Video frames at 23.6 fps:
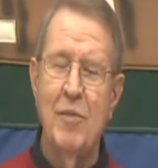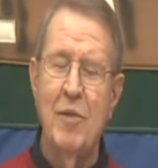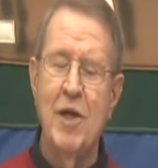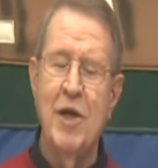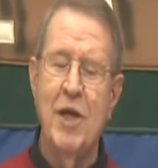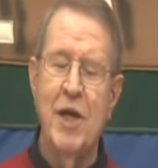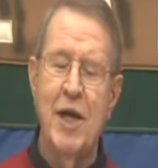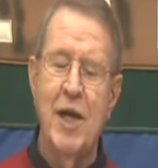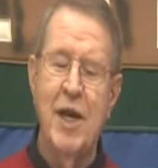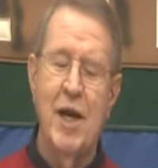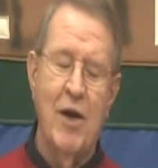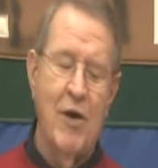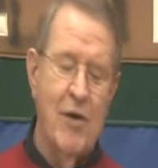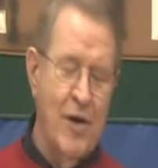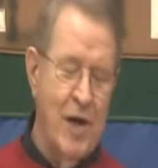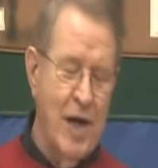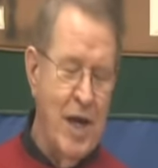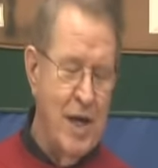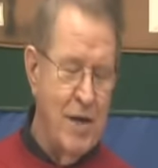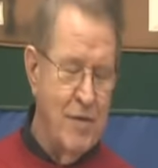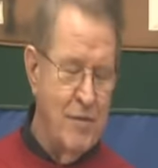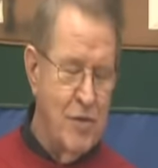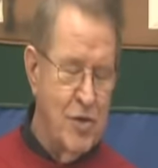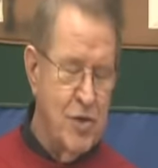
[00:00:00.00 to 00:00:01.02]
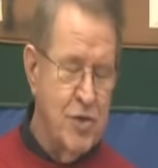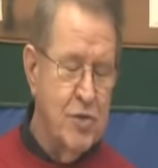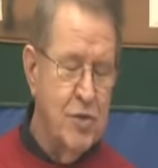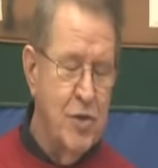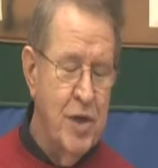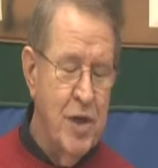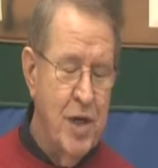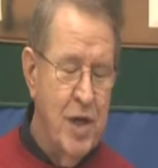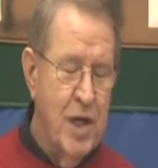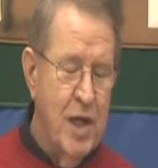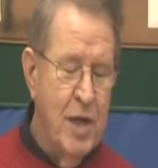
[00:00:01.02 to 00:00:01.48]
Looking at our
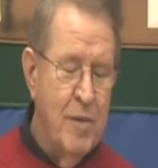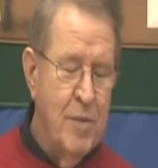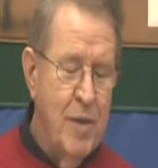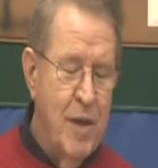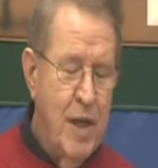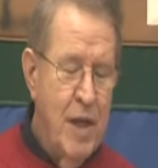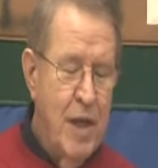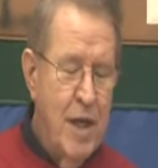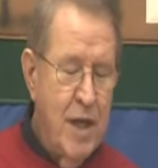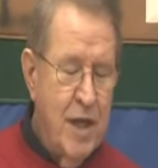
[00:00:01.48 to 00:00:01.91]
anniversary club,